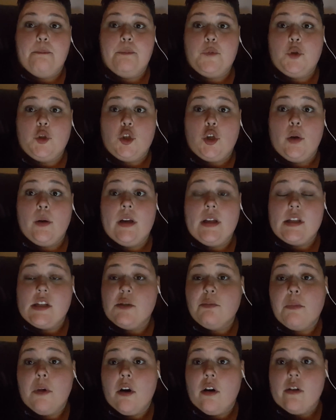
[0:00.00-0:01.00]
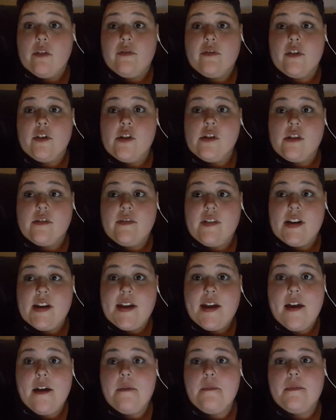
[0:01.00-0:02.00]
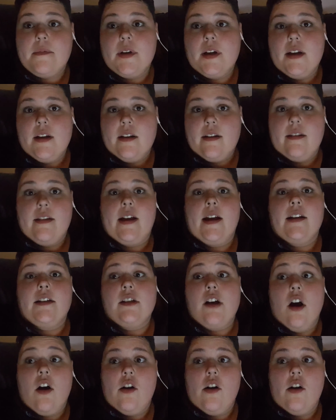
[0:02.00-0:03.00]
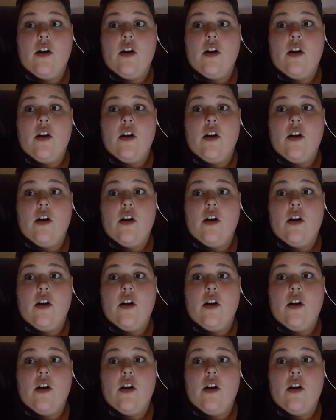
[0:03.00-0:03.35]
tune in tomorrow for another video. Thanks, guys.